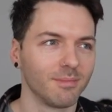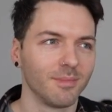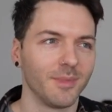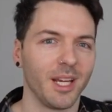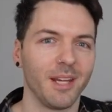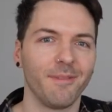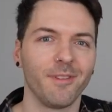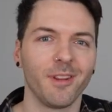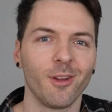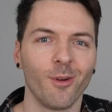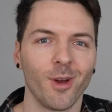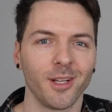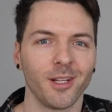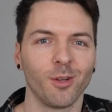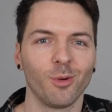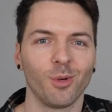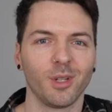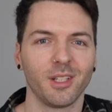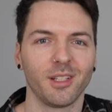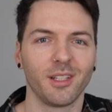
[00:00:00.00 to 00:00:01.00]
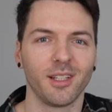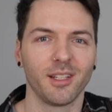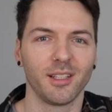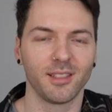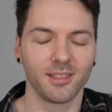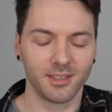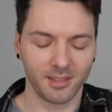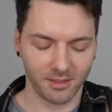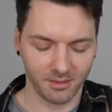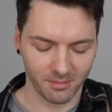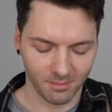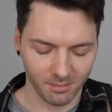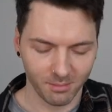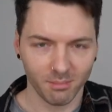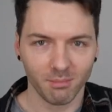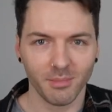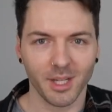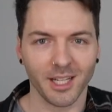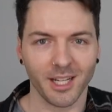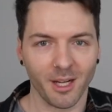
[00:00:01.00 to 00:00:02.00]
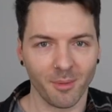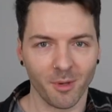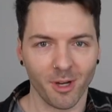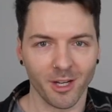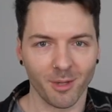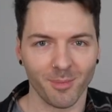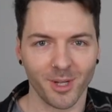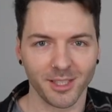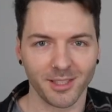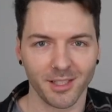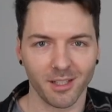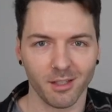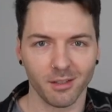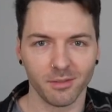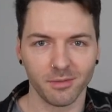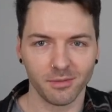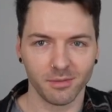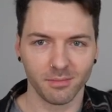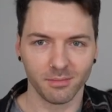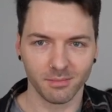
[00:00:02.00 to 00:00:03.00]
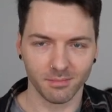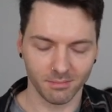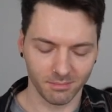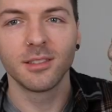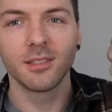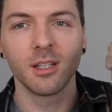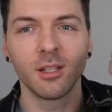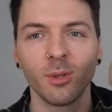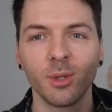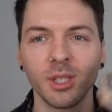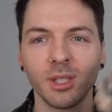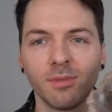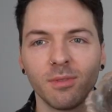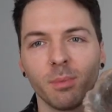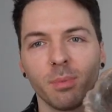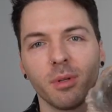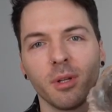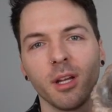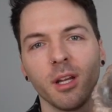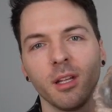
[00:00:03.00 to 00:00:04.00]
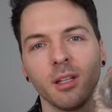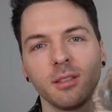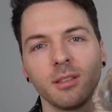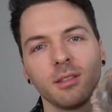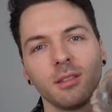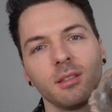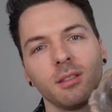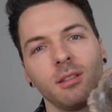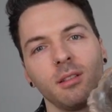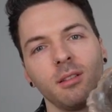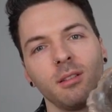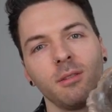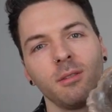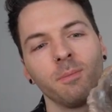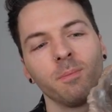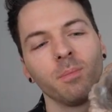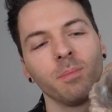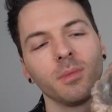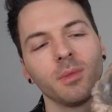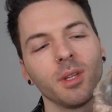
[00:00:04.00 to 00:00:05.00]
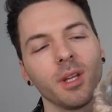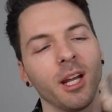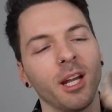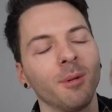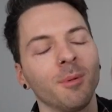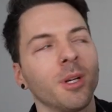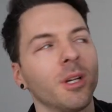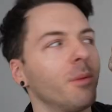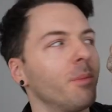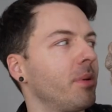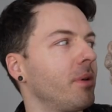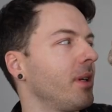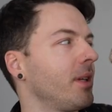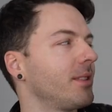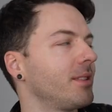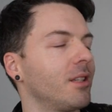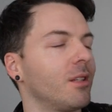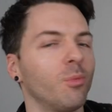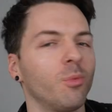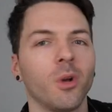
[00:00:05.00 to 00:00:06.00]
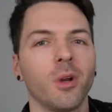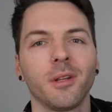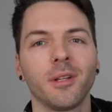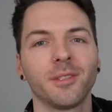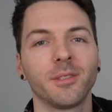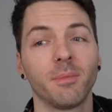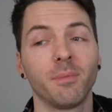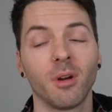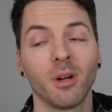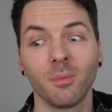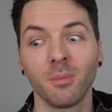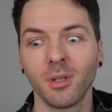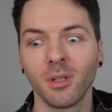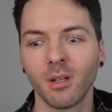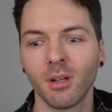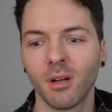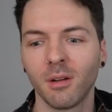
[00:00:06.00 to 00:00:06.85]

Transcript: even though I know what it is and I bought it myself. So it's for plants. And I'm gonna put it somewhere in this apartment,